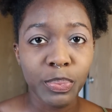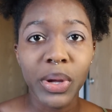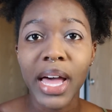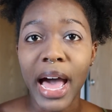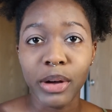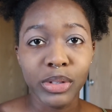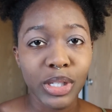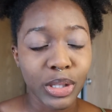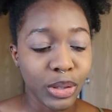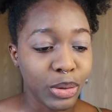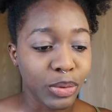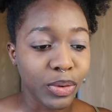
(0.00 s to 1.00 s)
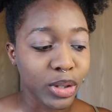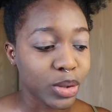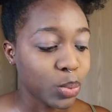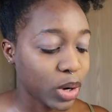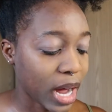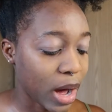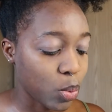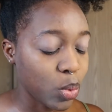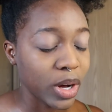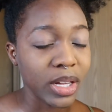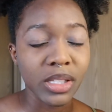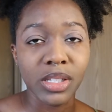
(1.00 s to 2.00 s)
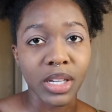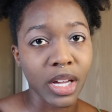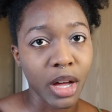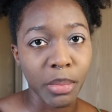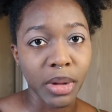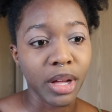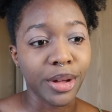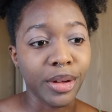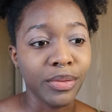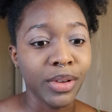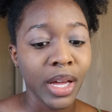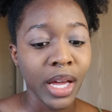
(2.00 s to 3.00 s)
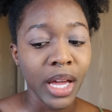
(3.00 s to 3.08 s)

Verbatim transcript: put out to the universe what I want to come of